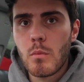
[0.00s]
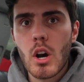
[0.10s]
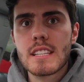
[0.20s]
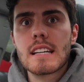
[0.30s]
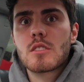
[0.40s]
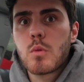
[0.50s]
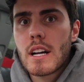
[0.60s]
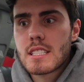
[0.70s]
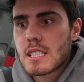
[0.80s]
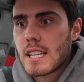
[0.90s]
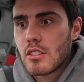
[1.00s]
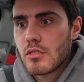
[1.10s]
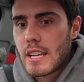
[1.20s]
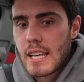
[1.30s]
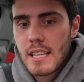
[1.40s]
worked out twice today
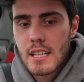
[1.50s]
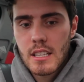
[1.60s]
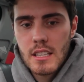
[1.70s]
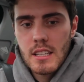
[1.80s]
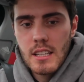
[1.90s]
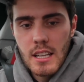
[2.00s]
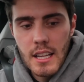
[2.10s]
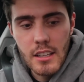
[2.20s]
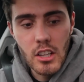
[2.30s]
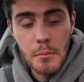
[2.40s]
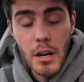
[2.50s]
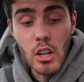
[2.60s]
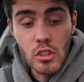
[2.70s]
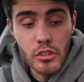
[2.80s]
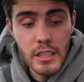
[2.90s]
already and I'm
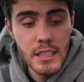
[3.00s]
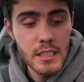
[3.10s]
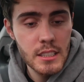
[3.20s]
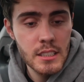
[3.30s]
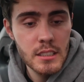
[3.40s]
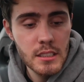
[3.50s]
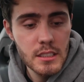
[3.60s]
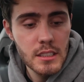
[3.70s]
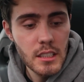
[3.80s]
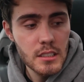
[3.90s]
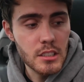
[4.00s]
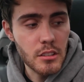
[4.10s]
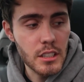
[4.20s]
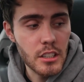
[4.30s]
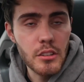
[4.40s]
hungry. So
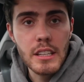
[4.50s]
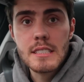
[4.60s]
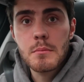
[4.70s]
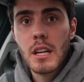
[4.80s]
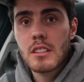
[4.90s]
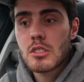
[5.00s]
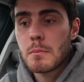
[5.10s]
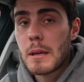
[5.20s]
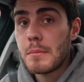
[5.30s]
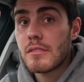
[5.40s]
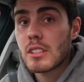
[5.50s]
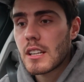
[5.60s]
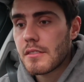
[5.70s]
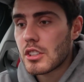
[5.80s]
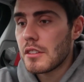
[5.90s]
I'm gonna go get some lunch, maybe even
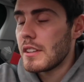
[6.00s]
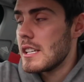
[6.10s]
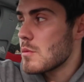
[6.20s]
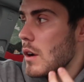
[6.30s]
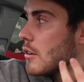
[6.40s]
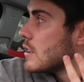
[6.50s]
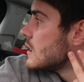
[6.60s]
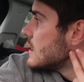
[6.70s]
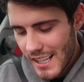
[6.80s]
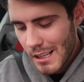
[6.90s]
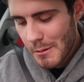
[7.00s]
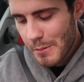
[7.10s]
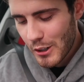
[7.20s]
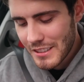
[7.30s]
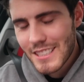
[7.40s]
another coffee as well. Let me
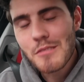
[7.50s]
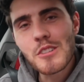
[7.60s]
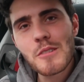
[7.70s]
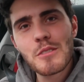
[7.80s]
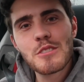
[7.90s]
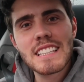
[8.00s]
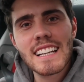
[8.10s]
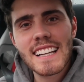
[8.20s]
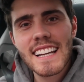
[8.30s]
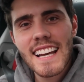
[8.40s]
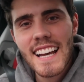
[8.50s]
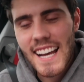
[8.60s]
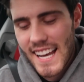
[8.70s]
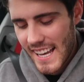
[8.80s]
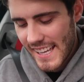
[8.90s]
put on some good music
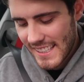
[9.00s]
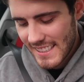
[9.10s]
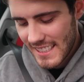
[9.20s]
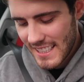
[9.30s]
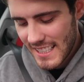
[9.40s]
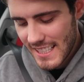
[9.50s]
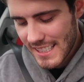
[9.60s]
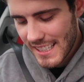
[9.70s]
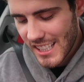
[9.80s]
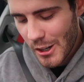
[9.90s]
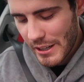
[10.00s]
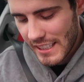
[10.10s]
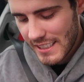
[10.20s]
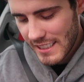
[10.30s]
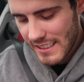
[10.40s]
and let's get
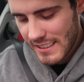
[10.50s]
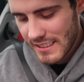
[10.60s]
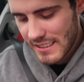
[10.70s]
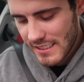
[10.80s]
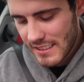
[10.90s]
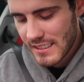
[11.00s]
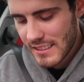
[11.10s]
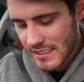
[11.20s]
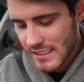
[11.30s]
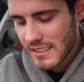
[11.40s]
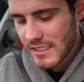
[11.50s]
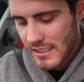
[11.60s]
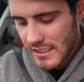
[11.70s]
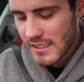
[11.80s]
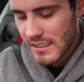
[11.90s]
going.
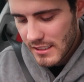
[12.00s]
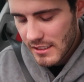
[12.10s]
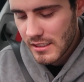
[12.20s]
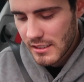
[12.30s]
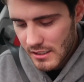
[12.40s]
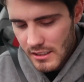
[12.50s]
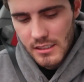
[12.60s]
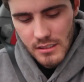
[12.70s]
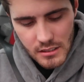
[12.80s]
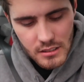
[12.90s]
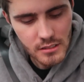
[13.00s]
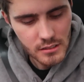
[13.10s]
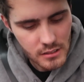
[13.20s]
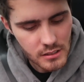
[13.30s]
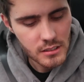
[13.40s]
Every day,
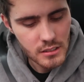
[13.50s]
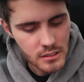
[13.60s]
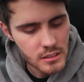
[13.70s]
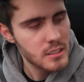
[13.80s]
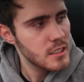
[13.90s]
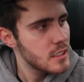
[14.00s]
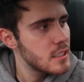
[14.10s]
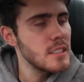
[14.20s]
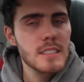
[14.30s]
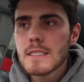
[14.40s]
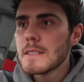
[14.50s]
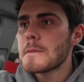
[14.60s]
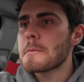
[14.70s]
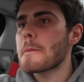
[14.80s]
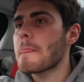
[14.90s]
bro, with the Disney Channel
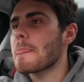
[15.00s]
flow.